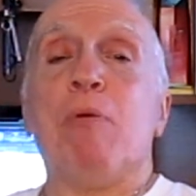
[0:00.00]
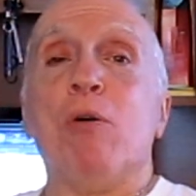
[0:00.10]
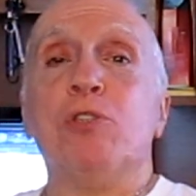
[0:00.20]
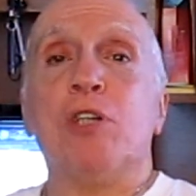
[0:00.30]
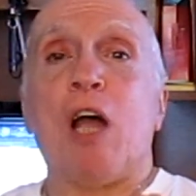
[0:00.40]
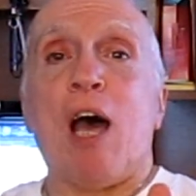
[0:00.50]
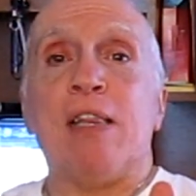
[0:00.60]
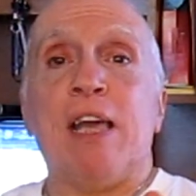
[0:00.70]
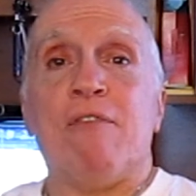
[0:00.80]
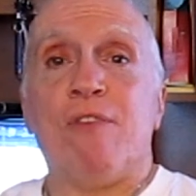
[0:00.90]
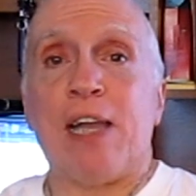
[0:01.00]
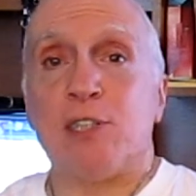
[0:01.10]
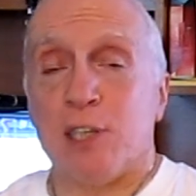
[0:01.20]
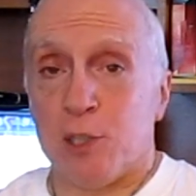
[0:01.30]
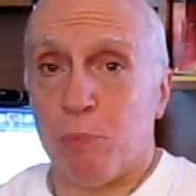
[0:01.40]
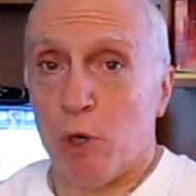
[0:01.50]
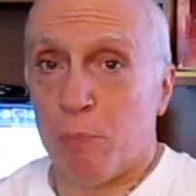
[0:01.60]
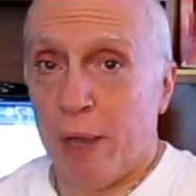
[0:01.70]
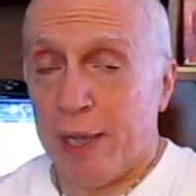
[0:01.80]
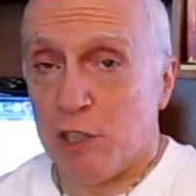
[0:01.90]
posted on their Facebook
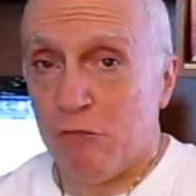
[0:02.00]
page a